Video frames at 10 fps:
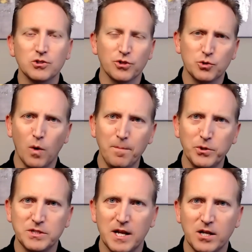So there's one
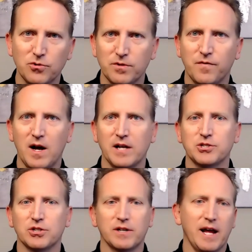particular
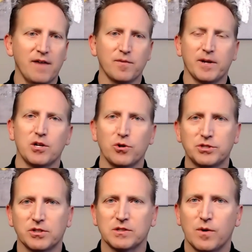advisor, and I have it in my notes
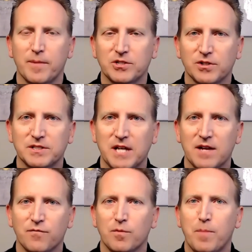here because I want to make sure I say
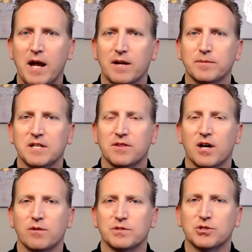it verbatim because I
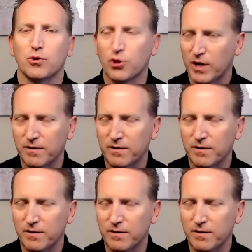thought it was so good.